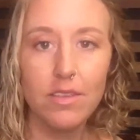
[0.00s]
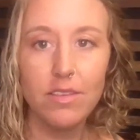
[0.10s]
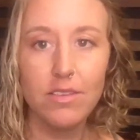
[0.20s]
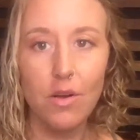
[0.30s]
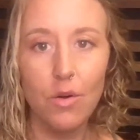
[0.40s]

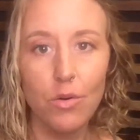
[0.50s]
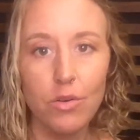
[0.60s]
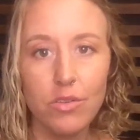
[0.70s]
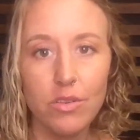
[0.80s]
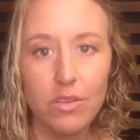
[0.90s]
So
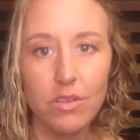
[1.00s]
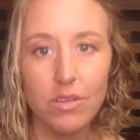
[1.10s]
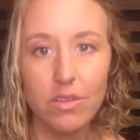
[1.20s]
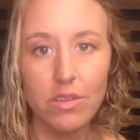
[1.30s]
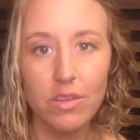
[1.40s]

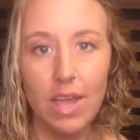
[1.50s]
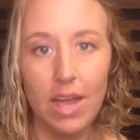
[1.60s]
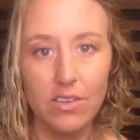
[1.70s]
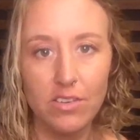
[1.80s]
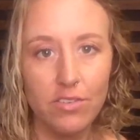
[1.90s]
yeah,
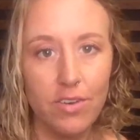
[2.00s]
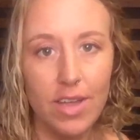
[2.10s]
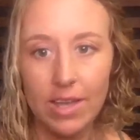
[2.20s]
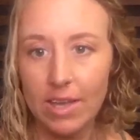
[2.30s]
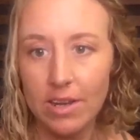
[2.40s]
just try
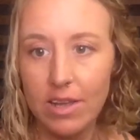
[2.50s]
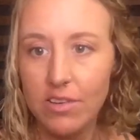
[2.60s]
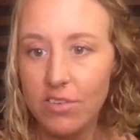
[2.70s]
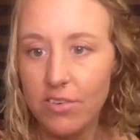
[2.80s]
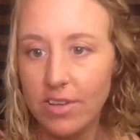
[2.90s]
again. I
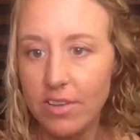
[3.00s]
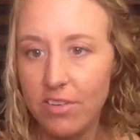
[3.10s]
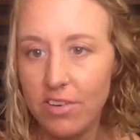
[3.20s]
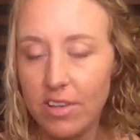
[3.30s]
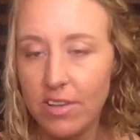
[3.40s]
just checked
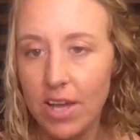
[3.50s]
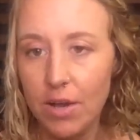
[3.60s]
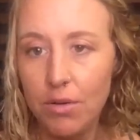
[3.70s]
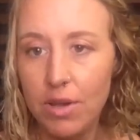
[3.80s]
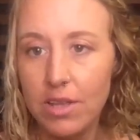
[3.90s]
it
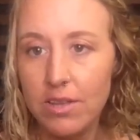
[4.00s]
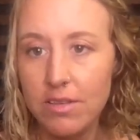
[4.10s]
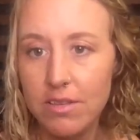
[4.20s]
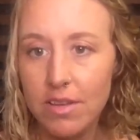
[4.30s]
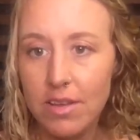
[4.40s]
now and
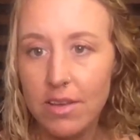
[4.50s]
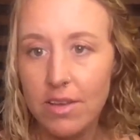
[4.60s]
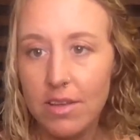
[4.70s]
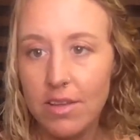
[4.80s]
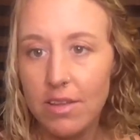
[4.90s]

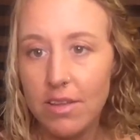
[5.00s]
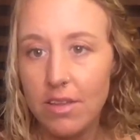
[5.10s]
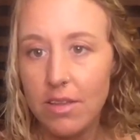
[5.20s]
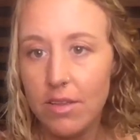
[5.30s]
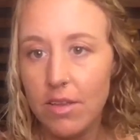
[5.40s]

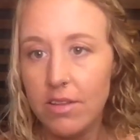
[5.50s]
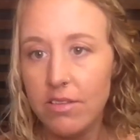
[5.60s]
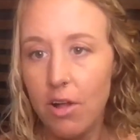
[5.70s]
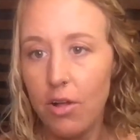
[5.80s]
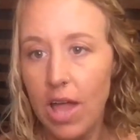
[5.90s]
it's
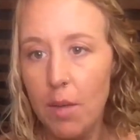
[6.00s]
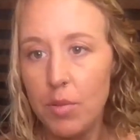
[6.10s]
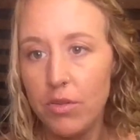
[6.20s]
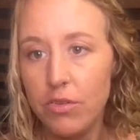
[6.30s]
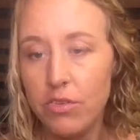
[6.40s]
all
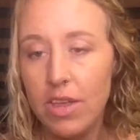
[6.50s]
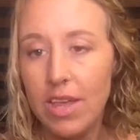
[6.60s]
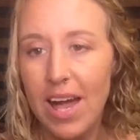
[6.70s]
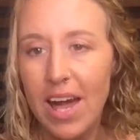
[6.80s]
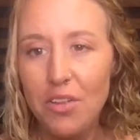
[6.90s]
capitals.
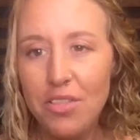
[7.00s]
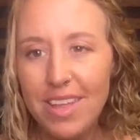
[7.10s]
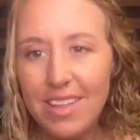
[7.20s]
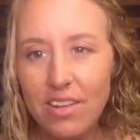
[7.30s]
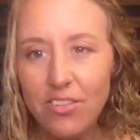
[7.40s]
I don't
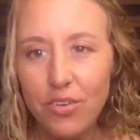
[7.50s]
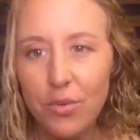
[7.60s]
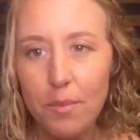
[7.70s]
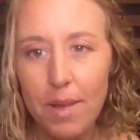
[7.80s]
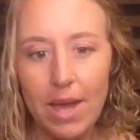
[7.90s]
think that should
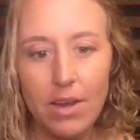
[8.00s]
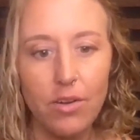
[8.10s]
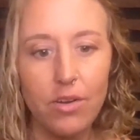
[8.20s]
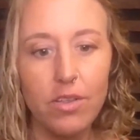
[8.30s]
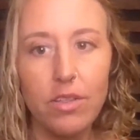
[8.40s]

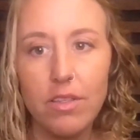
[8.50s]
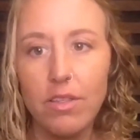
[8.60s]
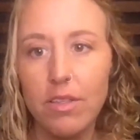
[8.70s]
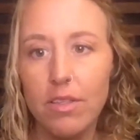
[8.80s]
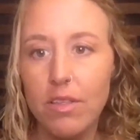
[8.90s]
matter.
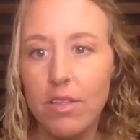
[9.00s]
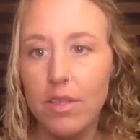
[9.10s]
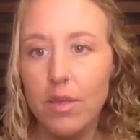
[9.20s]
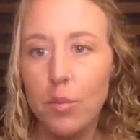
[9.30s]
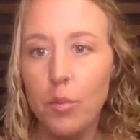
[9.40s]

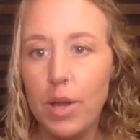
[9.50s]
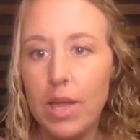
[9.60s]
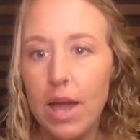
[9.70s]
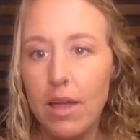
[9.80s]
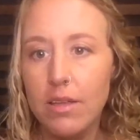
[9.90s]
But
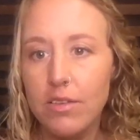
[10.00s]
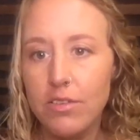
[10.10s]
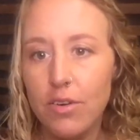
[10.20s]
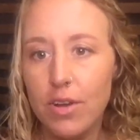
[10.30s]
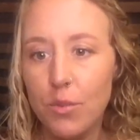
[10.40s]
yeah,
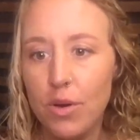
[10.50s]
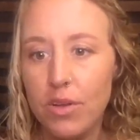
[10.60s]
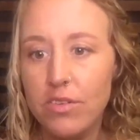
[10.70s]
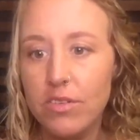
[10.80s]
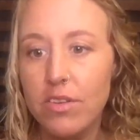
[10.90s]
sure it
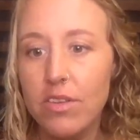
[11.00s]
works.